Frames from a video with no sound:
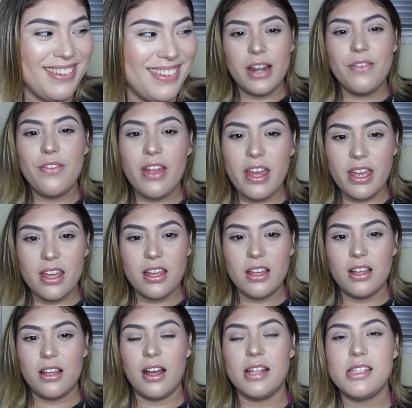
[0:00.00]
Kind of like,
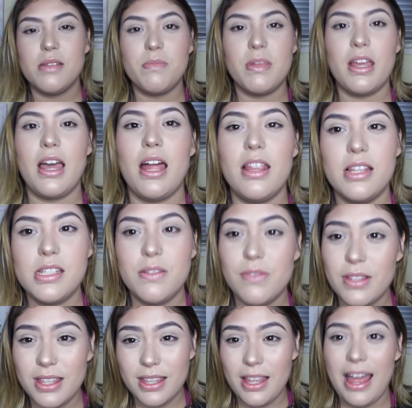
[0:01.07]
got something out of
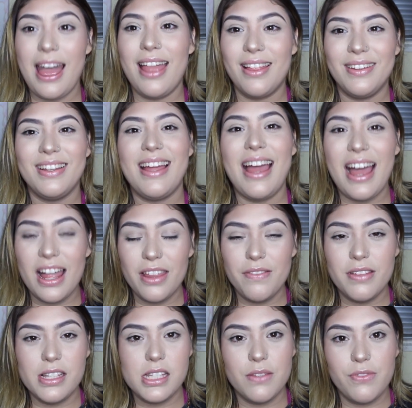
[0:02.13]

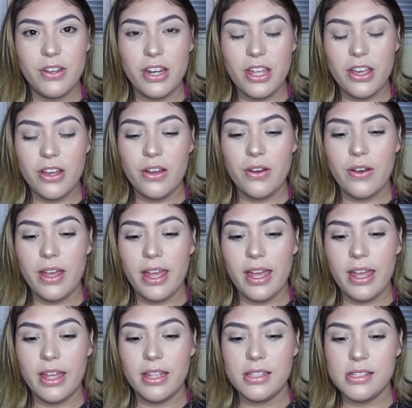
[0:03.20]
this video,
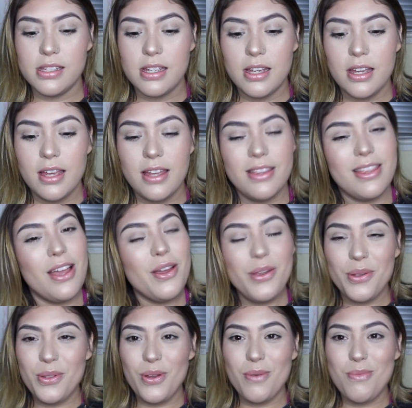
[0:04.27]
and now
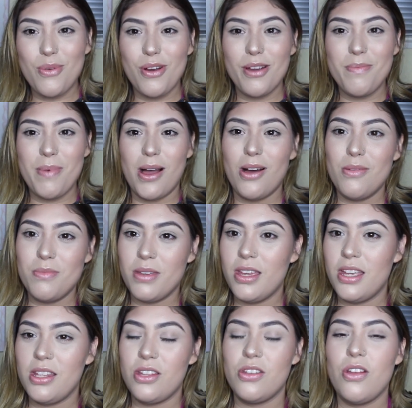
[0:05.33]
you know more about
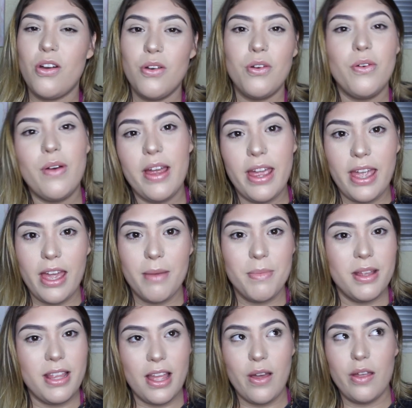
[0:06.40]
me and you know who I
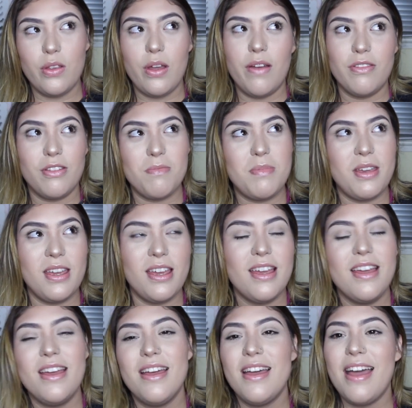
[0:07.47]
am, and now I don't have to be
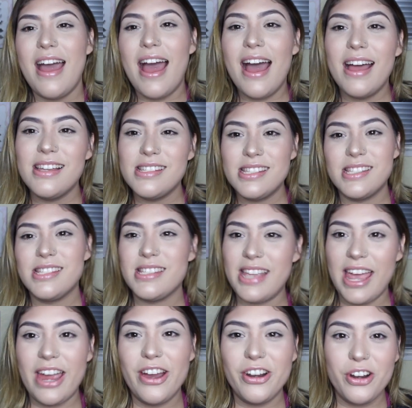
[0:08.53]
as
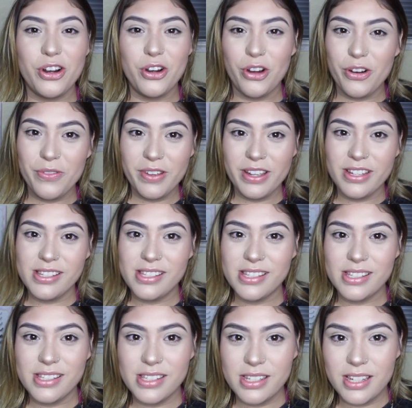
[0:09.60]
scared or
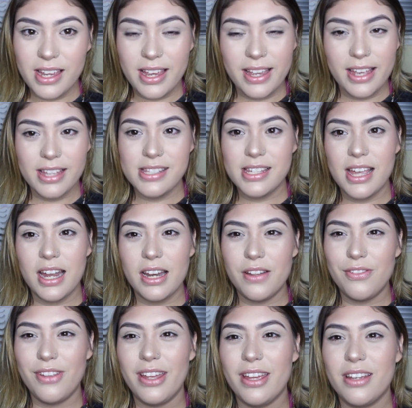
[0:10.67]
nervous to, I guess, kind
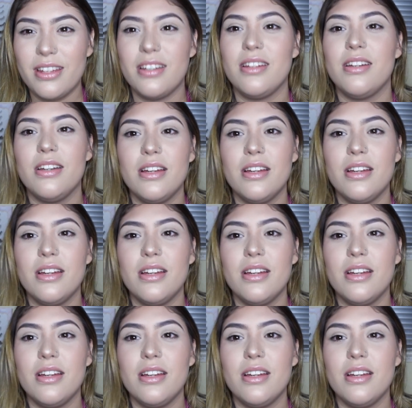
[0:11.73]
of like